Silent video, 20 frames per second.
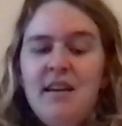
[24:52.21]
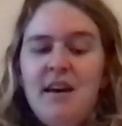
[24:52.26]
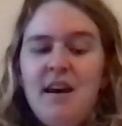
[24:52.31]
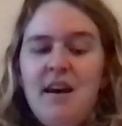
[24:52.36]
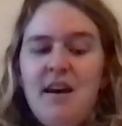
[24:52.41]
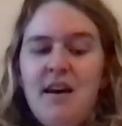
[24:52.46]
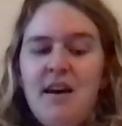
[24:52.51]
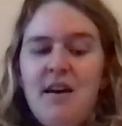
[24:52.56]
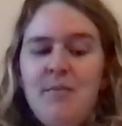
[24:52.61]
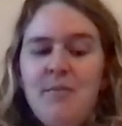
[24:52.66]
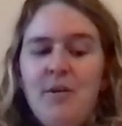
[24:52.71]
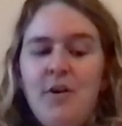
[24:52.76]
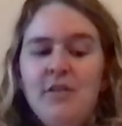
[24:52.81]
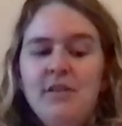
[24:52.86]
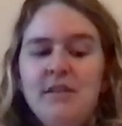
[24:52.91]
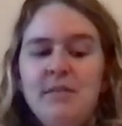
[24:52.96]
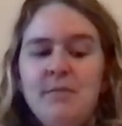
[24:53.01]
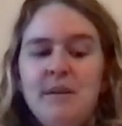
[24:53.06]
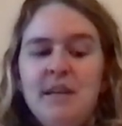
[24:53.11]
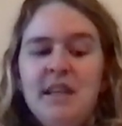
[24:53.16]

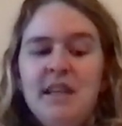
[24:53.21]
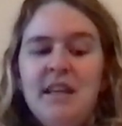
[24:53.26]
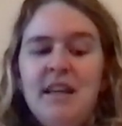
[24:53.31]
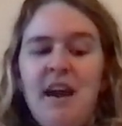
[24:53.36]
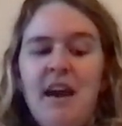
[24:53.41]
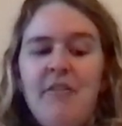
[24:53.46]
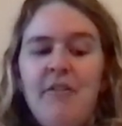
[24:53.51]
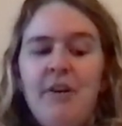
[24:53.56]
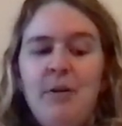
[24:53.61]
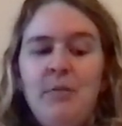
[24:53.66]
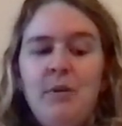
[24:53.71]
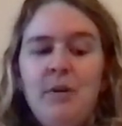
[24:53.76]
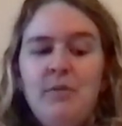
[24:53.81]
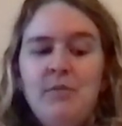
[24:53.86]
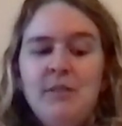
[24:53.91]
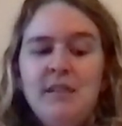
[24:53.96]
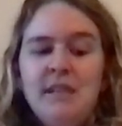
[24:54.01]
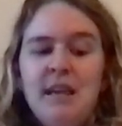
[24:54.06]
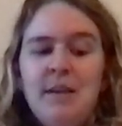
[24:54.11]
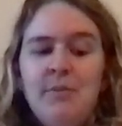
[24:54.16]
ultimately,
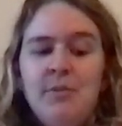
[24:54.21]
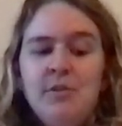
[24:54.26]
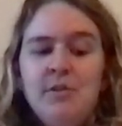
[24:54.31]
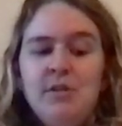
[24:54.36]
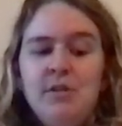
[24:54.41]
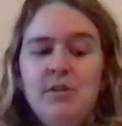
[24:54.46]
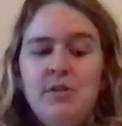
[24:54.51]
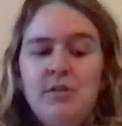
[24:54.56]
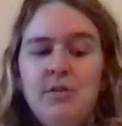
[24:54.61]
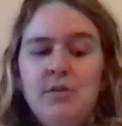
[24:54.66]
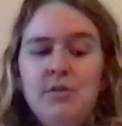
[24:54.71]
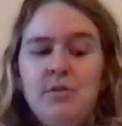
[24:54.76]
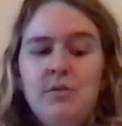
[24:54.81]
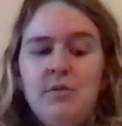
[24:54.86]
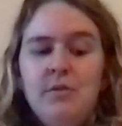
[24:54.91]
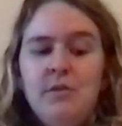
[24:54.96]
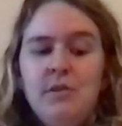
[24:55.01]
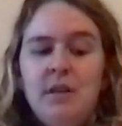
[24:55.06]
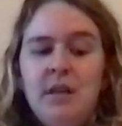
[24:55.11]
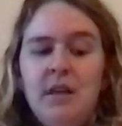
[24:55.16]
everyone was able
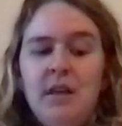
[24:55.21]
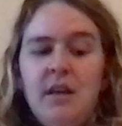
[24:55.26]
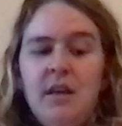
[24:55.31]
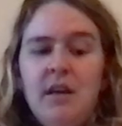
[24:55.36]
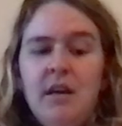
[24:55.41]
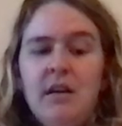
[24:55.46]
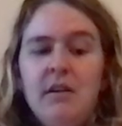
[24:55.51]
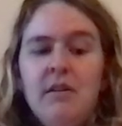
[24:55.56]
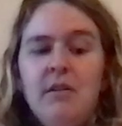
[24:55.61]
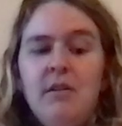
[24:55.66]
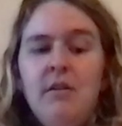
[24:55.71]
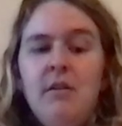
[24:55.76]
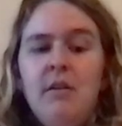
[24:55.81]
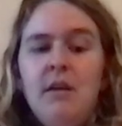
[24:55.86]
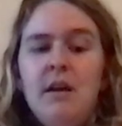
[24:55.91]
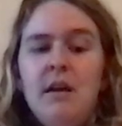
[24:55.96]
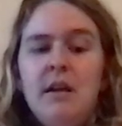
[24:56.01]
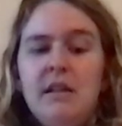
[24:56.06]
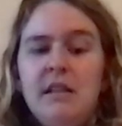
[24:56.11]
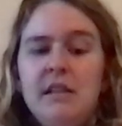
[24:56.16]
to
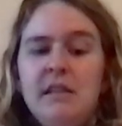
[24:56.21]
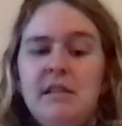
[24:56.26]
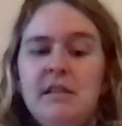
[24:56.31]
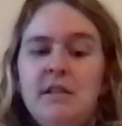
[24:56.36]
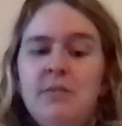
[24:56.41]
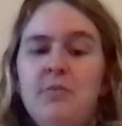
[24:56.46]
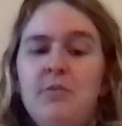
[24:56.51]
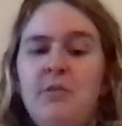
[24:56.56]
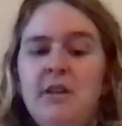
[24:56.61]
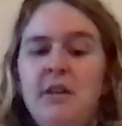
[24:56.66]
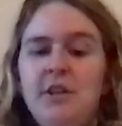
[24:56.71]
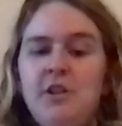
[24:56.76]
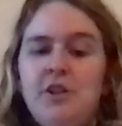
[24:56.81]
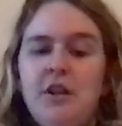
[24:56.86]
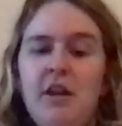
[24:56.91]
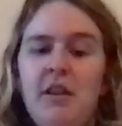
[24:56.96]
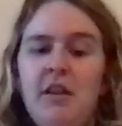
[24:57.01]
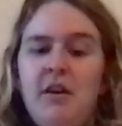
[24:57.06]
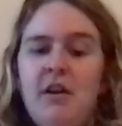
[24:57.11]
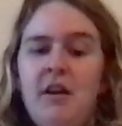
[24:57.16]
heal and support each
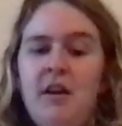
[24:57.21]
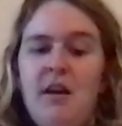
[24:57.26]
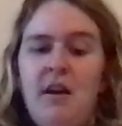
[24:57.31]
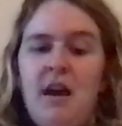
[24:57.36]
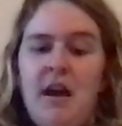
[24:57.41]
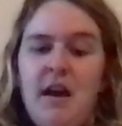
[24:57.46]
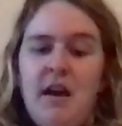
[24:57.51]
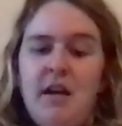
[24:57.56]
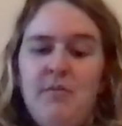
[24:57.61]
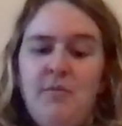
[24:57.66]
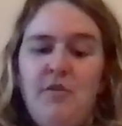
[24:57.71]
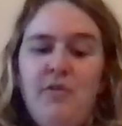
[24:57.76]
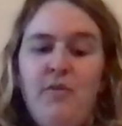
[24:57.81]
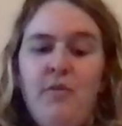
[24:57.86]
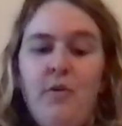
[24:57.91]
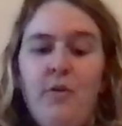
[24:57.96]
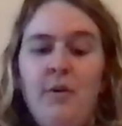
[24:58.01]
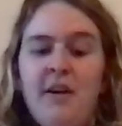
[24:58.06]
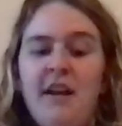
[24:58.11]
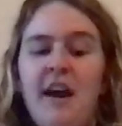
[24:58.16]
other and move
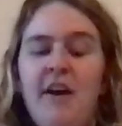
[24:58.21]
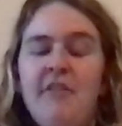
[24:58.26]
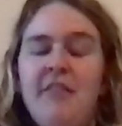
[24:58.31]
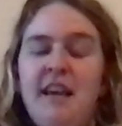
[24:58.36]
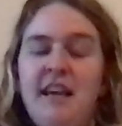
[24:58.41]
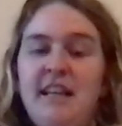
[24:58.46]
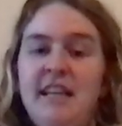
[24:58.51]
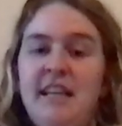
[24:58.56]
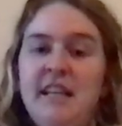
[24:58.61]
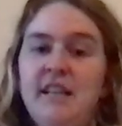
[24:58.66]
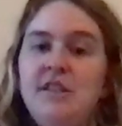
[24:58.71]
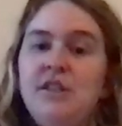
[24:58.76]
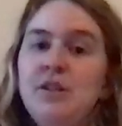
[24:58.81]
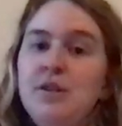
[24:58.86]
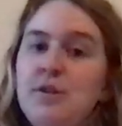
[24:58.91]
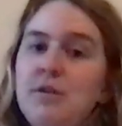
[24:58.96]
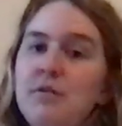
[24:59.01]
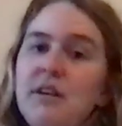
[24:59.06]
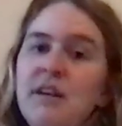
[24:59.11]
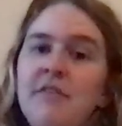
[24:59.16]
forward how they needed
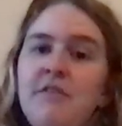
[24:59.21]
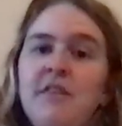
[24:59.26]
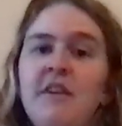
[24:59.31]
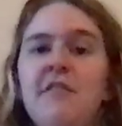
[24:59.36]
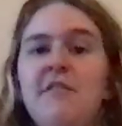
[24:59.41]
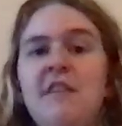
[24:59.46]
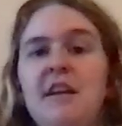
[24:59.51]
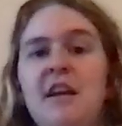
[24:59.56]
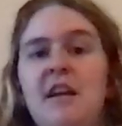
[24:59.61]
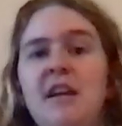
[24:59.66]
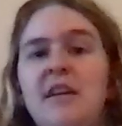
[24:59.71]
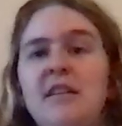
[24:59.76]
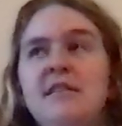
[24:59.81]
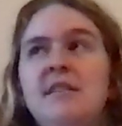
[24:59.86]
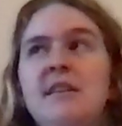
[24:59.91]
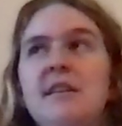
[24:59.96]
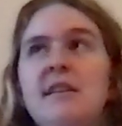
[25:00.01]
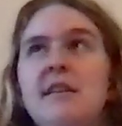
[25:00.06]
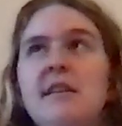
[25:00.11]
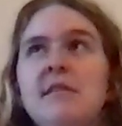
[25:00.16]
to, even if they
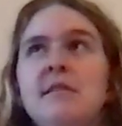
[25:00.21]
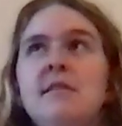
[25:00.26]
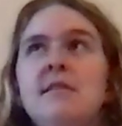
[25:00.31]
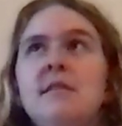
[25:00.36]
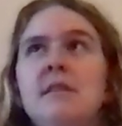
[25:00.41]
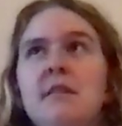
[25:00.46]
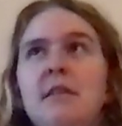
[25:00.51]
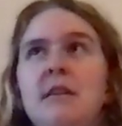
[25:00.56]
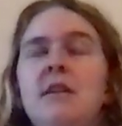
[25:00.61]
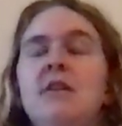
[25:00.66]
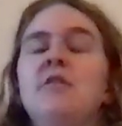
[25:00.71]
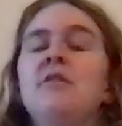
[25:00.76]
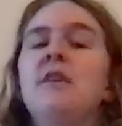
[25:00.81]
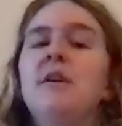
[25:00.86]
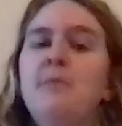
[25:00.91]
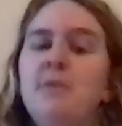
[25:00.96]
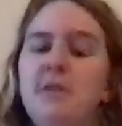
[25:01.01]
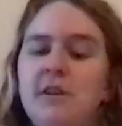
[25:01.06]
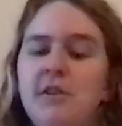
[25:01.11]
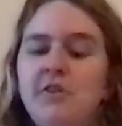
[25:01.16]
didn't necessarily
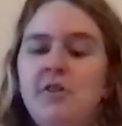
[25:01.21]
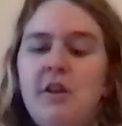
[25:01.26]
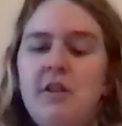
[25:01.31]
agree with each